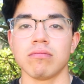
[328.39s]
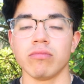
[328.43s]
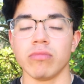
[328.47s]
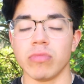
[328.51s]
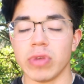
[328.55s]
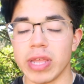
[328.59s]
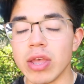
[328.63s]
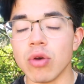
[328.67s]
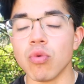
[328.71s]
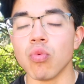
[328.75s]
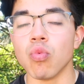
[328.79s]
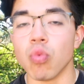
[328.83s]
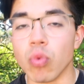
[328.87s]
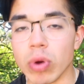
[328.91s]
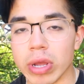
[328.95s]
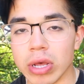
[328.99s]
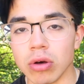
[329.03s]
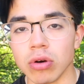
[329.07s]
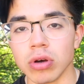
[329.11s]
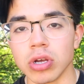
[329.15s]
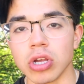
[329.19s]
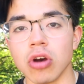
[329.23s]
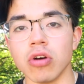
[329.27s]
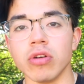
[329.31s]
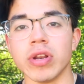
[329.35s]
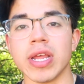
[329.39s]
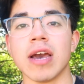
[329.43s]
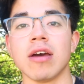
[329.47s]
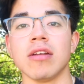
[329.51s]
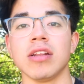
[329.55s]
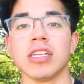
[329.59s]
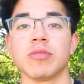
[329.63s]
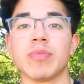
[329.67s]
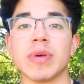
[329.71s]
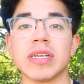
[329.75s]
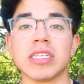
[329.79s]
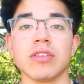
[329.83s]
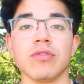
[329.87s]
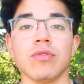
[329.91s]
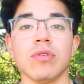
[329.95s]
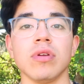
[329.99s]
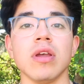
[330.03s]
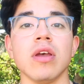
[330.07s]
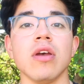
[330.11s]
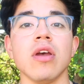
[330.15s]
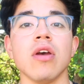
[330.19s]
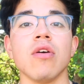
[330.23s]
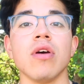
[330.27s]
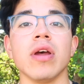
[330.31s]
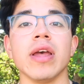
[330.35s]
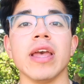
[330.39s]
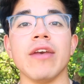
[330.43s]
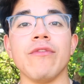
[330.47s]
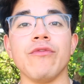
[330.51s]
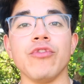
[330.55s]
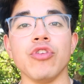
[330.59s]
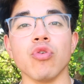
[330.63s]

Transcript: It will go down, especially if